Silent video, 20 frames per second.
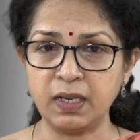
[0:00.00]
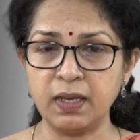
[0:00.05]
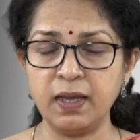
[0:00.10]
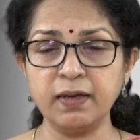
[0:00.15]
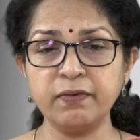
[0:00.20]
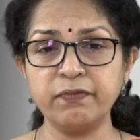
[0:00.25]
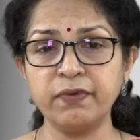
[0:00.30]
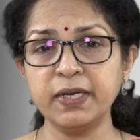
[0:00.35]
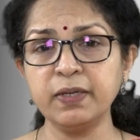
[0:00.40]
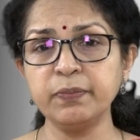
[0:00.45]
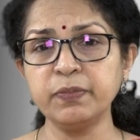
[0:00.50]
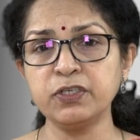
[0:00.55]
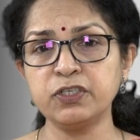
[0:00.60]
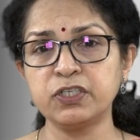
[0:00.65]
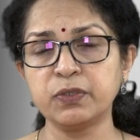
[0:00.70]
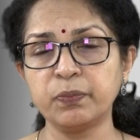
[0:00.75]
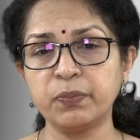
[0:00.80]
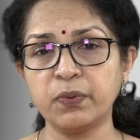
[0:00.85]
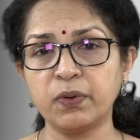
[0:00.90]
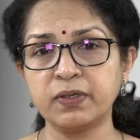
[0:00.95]
very much
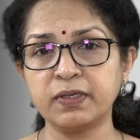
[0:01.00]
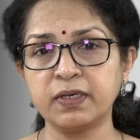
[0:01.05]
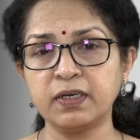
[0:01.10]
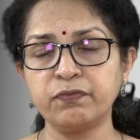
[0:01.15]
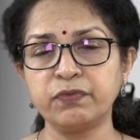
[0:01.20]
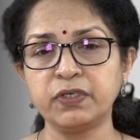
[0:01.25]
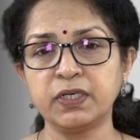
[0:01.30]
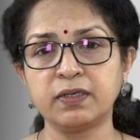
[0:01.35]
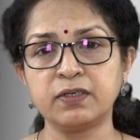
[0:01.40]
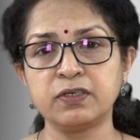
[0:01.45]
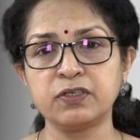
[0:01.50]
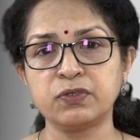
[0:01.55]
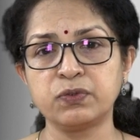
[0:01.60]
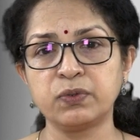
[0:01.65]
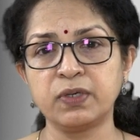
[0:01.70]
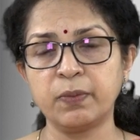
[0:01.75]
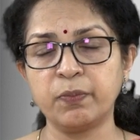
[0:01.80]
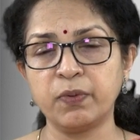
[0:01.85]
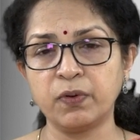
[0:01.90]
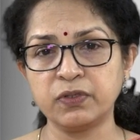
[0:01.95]
important. We
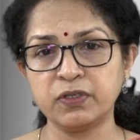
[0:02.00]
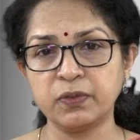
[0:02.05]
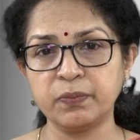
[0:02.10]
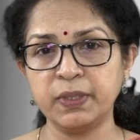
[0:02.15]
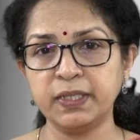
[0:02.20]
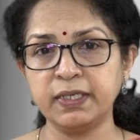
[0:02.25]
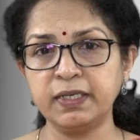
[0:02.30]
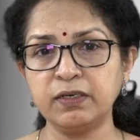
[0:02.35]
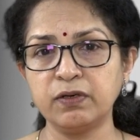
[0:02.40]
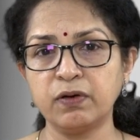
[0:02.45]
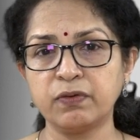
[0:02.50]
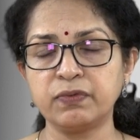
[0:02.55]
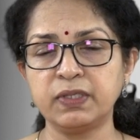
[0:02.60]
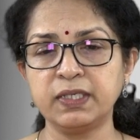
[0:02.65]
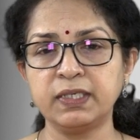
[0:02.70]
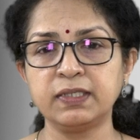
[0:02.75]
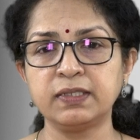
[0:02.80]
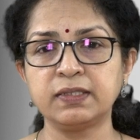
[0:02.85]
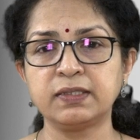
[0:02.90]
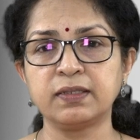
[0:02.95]
understood about the meaning of
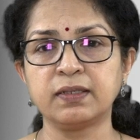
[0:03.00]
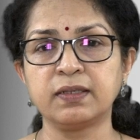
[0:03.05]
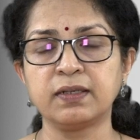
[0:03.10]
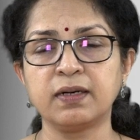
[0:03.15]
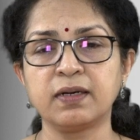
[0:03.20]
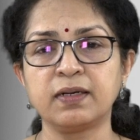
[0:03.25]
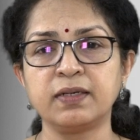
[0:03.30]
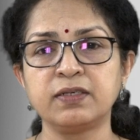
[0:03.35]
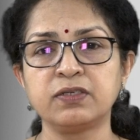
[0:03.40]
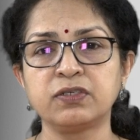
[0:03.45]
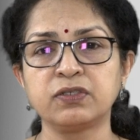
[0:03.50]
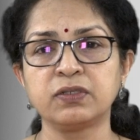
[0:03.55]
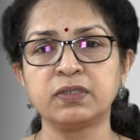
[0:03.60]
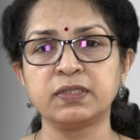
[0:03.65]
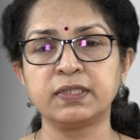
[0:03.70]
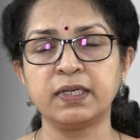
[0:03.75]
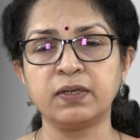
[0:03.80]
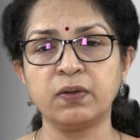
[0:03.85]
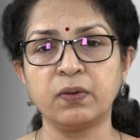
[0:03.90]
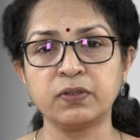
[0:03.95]
these
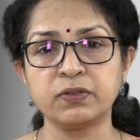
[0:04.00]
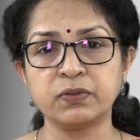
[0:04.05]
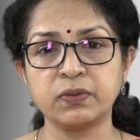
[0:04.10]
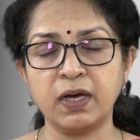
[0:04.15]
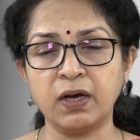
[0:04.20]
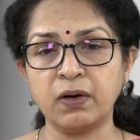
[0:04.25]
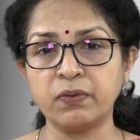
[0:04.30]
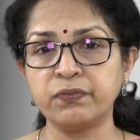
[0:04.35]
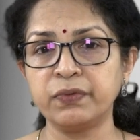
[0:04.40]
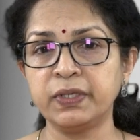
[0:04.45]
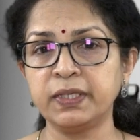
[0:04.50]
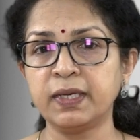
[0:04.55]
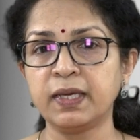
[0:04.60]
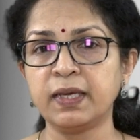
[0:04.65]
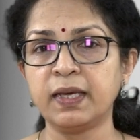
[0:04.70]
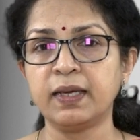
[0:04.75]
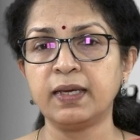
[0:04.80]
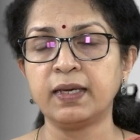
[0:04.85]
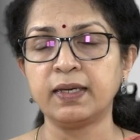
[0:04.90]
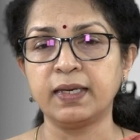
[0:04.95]
conditions and also how we
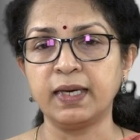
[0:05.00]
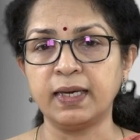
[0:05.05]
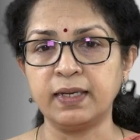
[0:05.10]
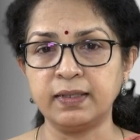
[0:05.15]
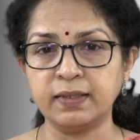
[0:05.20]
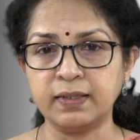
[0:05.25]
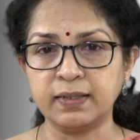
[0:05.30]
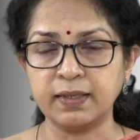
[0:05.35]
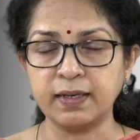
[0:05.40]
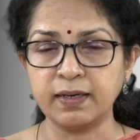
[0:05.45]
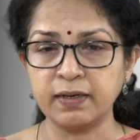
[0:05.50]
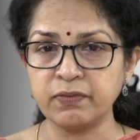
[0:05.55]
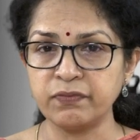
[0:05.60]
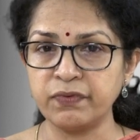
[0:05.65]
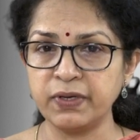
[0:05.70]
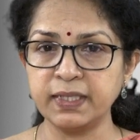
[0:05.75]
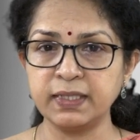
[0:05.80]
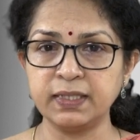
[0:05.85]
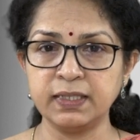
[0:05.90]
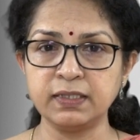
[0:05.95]
can
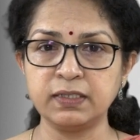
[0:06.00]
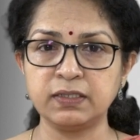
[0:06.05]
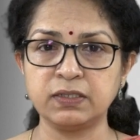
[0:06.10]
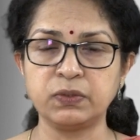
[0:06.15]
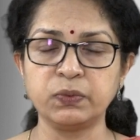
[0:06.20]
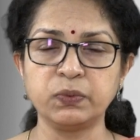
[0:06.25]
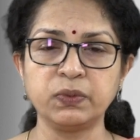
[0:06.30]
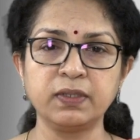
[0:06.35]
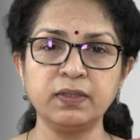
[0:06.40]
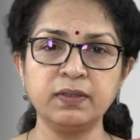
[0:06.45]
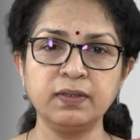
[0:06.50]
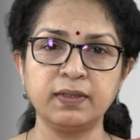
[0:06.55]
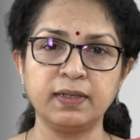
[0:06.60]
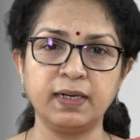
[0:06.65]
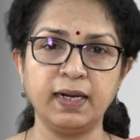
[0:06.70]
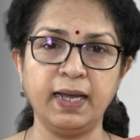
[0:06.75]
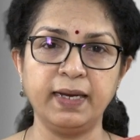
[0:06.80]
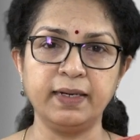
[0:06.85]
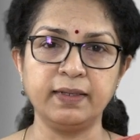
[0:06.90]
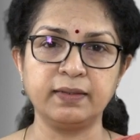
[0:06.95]
convey these to the
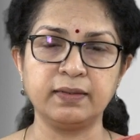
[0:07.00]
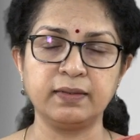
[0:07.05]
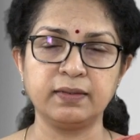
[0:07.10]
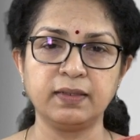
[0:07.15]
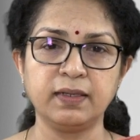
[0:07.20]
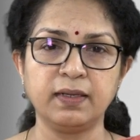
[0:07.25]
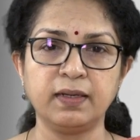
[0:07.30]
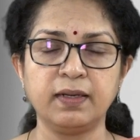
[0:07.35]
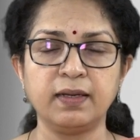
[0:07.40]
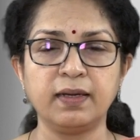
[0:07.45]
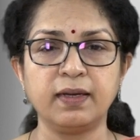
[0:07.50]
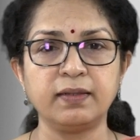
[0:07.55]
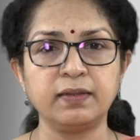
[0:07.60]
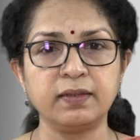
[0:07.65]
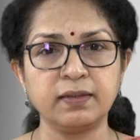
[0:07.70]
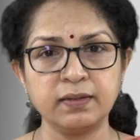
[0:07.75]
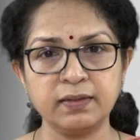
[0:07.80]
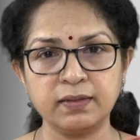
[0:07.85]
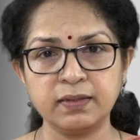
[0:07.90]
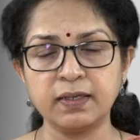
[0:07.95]
client.
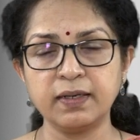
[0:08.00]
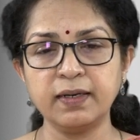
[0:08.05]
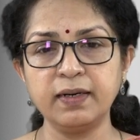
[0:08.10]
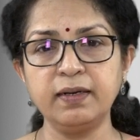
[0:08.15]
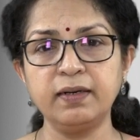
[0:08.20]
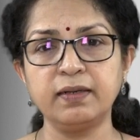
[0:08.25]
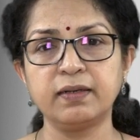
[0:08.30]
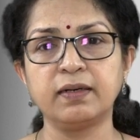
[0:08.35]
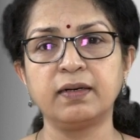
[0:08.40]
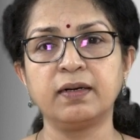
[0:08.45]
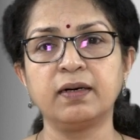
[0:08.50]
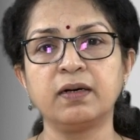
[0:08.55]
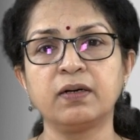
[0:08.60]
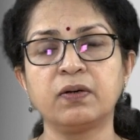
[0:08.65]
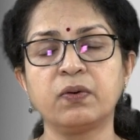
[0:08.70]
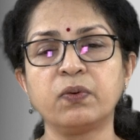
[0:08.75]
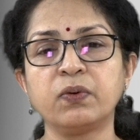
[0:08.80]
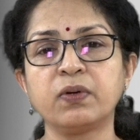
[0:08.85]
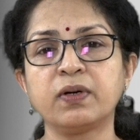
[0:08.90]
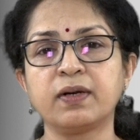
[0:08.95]
The third
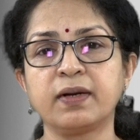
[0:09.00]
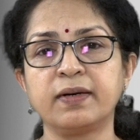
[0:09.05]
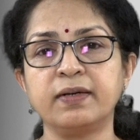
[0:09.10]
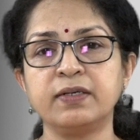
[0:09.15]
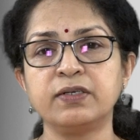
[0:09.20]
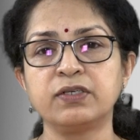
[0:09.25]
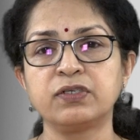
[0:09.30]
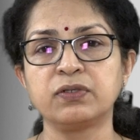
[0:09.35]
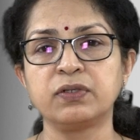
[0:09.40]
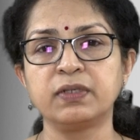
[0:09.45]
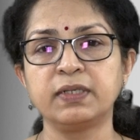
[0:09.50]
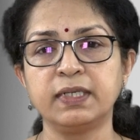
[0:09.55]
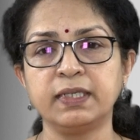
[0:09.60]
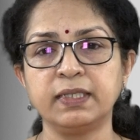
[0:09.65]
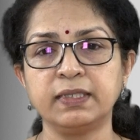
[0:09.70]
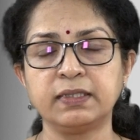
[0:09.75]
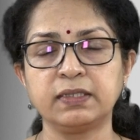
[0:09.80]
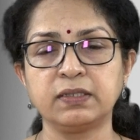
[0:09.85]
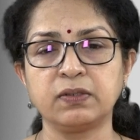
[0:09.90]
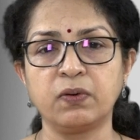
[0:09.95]
core condition
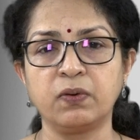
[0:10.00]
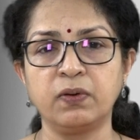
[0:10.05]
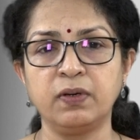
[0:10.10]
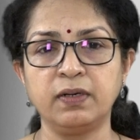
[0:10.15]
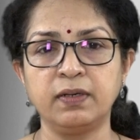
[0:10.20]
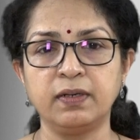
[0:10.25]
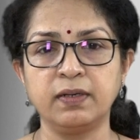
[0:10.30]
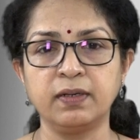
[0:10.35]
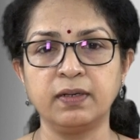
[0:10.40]
is called